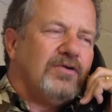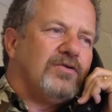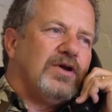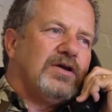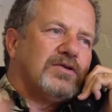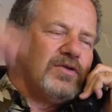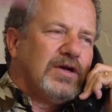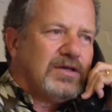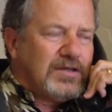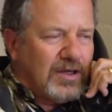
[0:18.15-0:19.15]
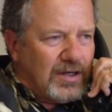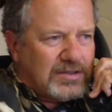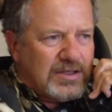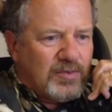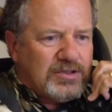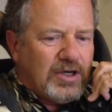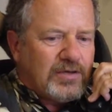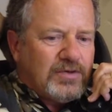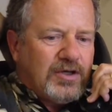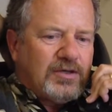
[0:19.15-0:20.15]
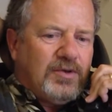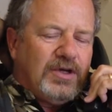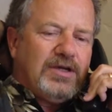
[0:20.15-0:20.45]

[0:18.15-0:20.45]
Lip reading: Oh, great, great. Yeah, last time we talked about